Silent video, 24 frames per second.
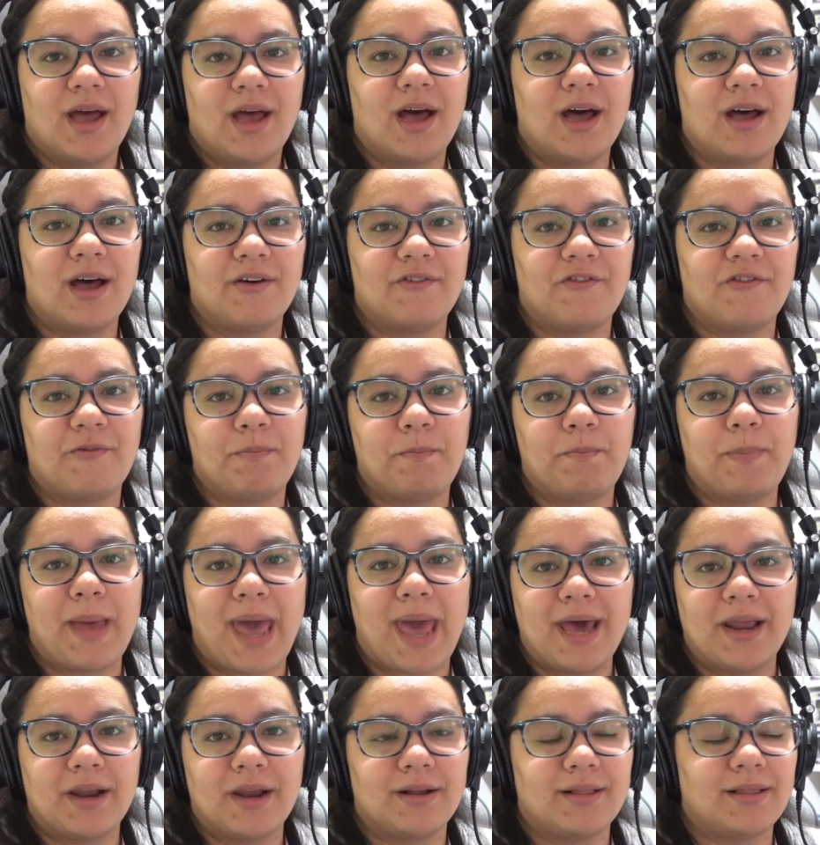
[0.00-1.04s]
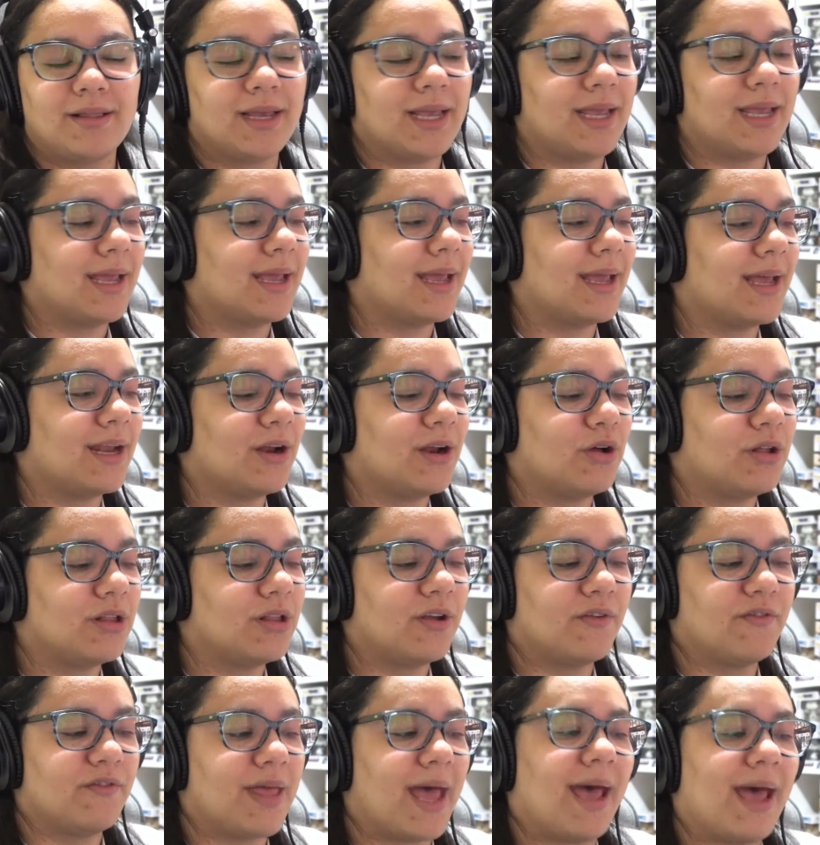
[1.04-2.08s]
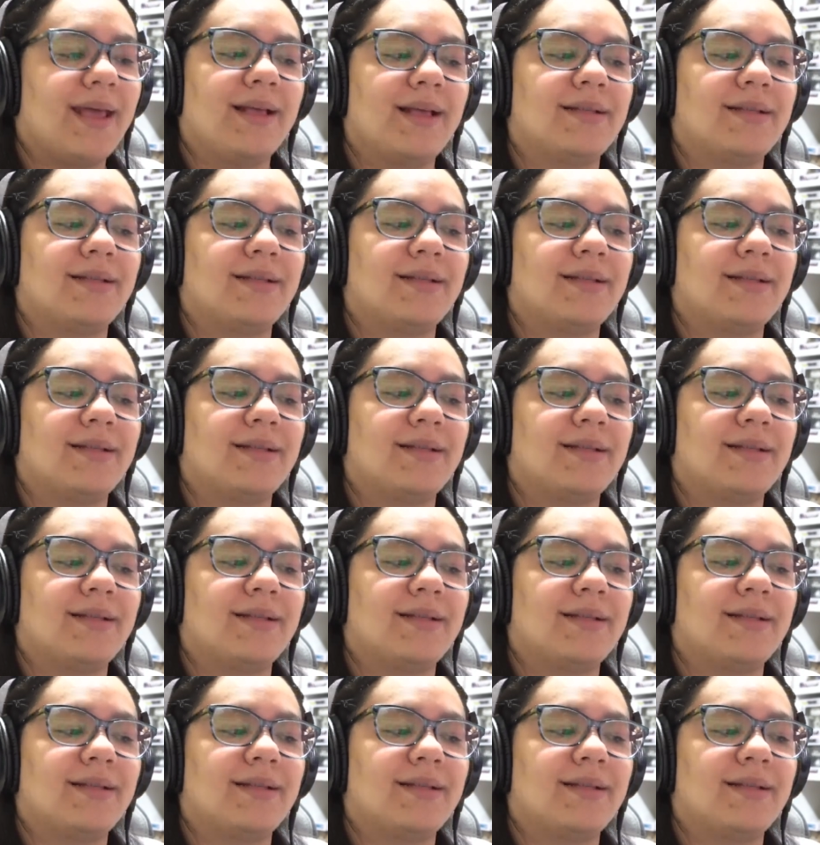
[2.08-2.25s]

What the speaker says: battling and all of that.